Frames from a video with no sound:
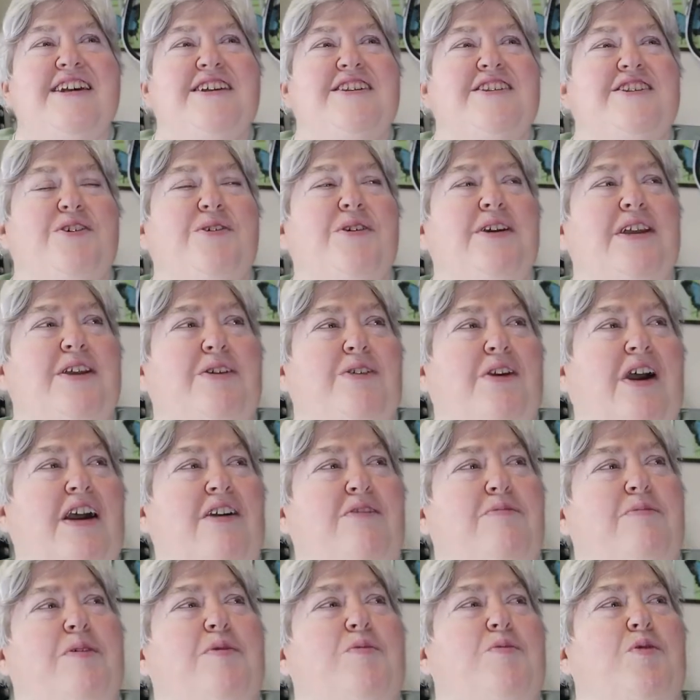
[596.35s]
So anyway,
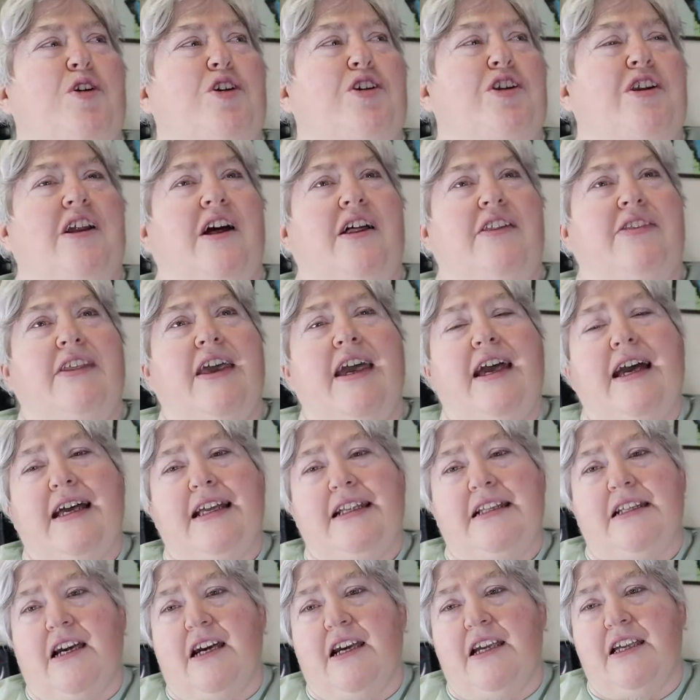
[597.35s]
I've been working on
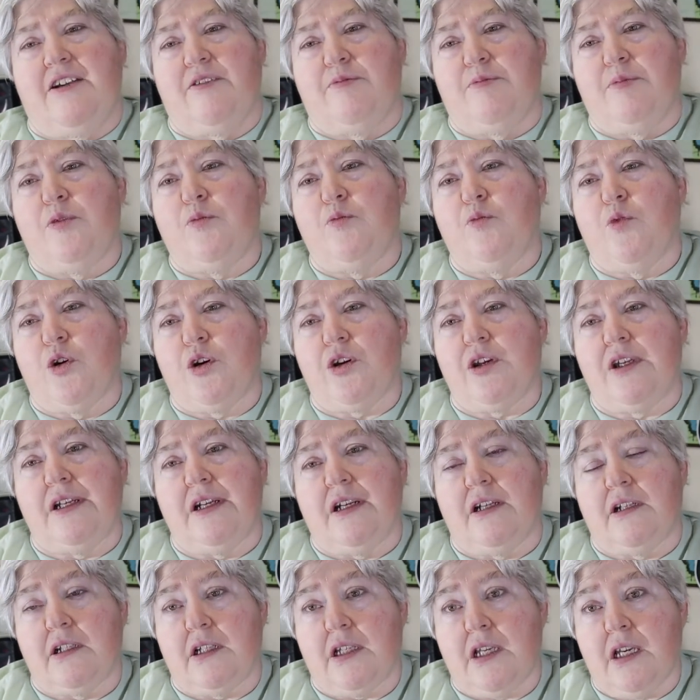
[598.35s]
that. I have been
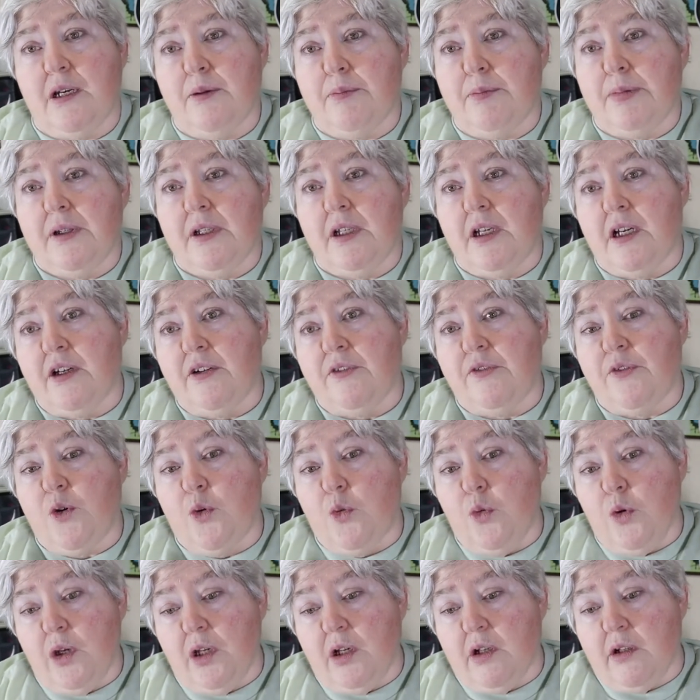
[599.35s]
working on a couple of
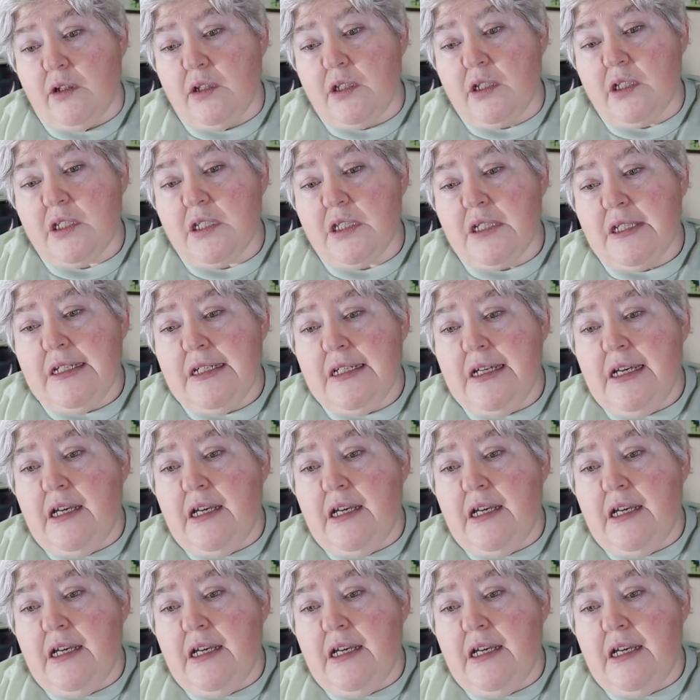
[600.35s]
quilts.